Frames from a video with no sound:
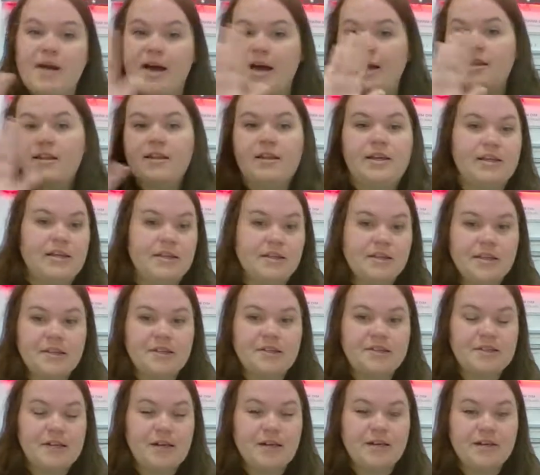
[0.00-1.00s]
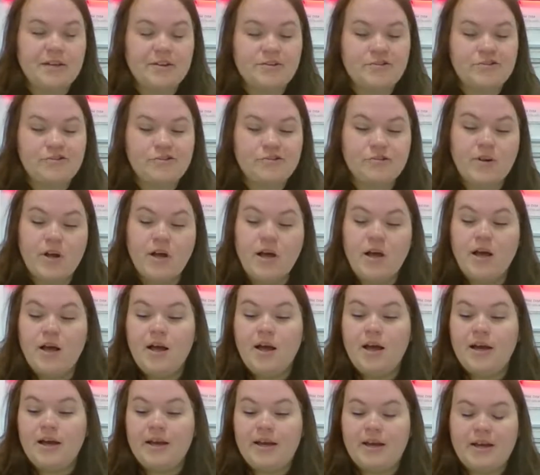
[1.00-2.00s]
backlighting that signage.
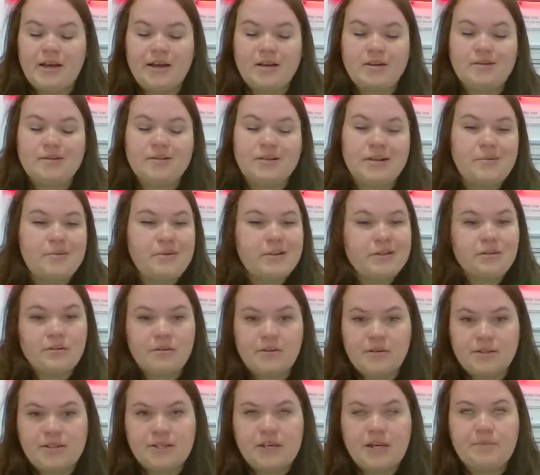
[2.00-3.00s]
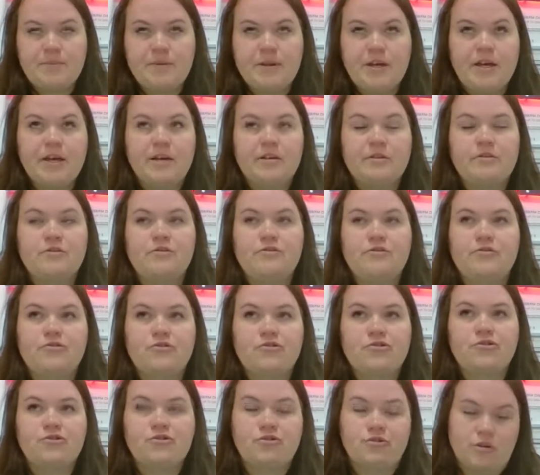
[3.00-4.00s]
And can we do it with tape light?
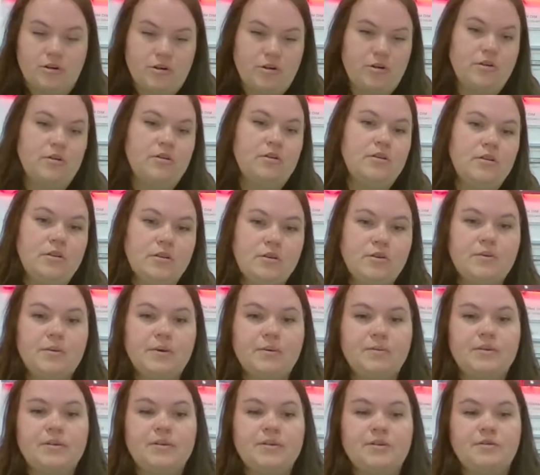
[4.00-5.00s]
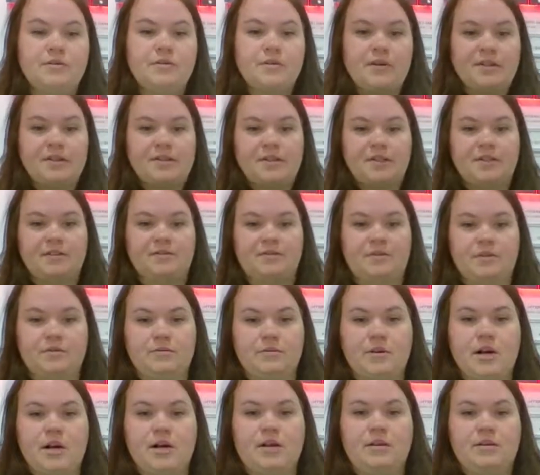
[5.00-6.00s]
Sure. We would do a
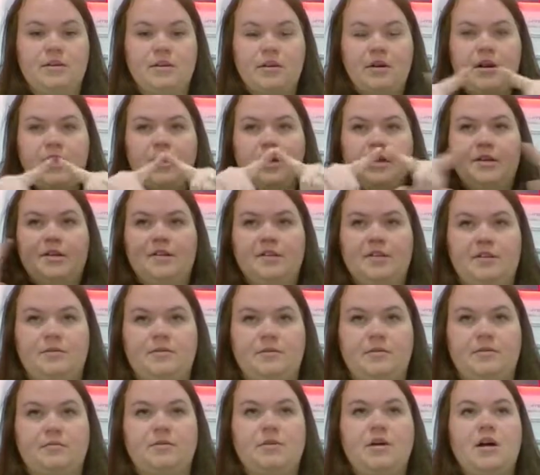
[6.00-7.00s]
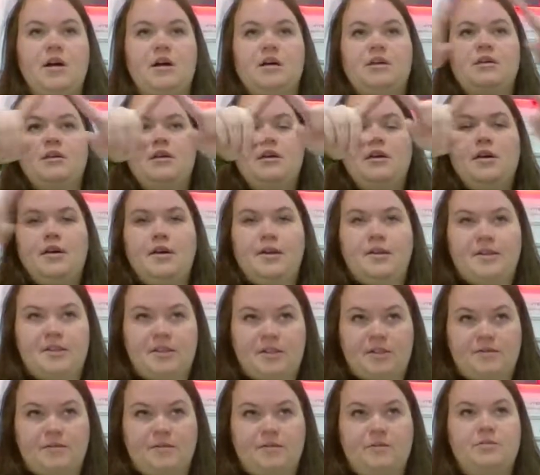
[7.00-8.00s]
6-foot run, a 6-foot run, a
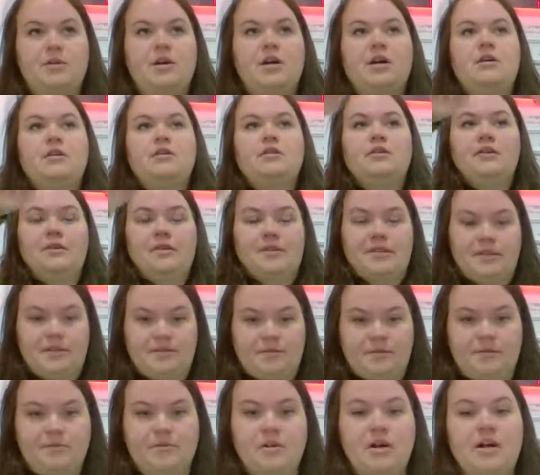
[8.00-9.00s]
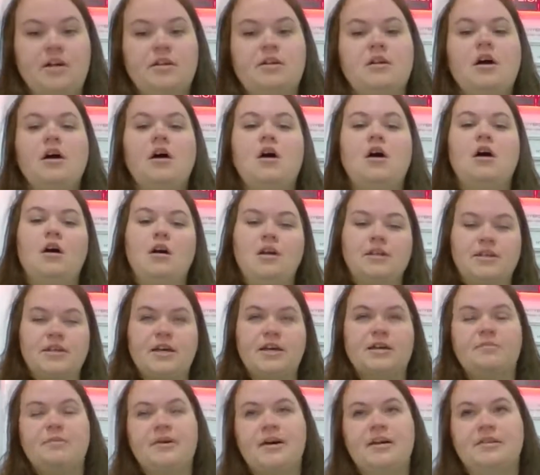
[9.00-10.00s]
6-foot run, a 6-foot run, all
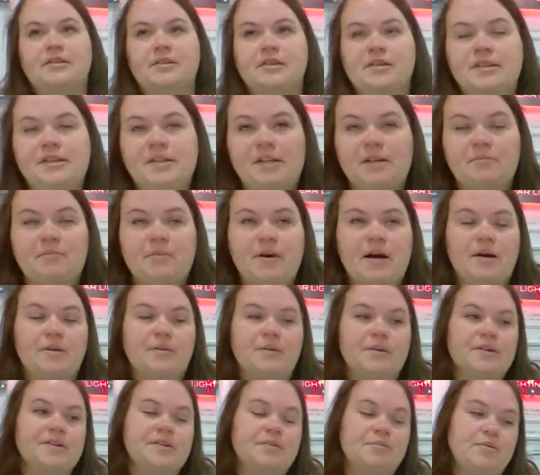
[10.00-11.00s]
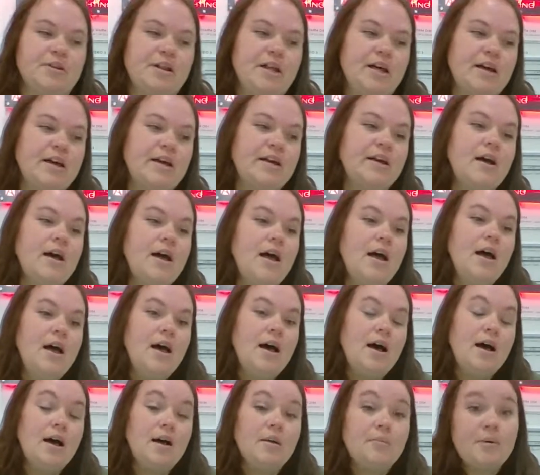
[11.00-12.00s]
tied back to the same power supply.
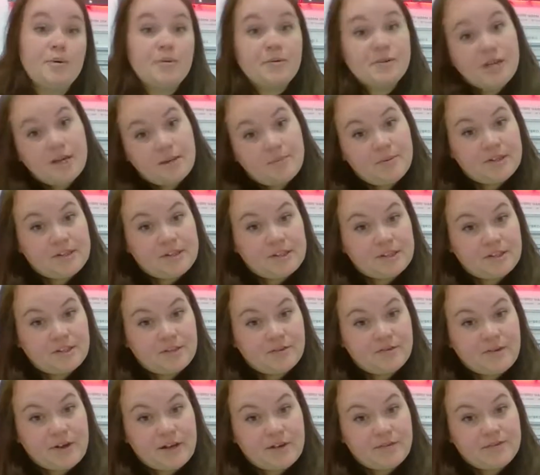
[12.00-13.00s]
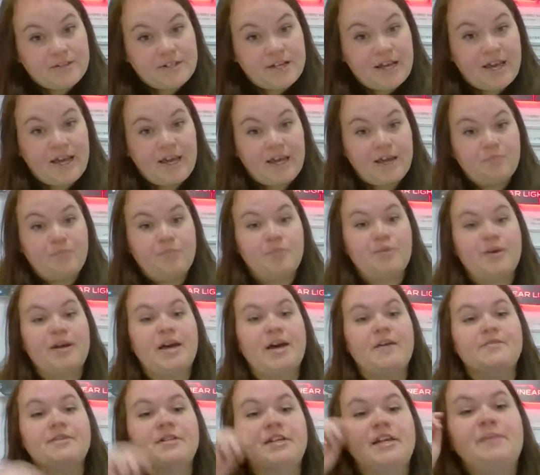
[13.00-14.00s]
But with IP65 tape, we
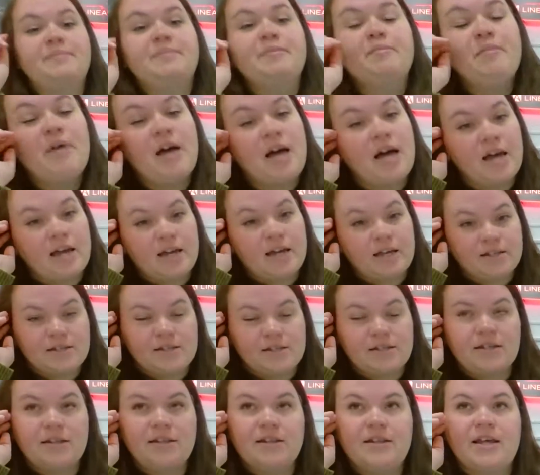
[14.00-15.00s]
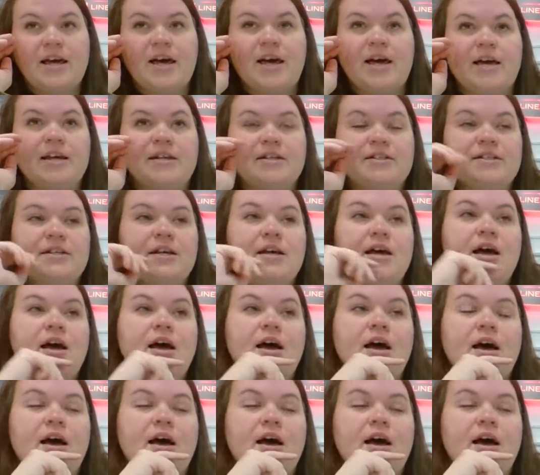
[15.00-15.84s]
have to keep in mind that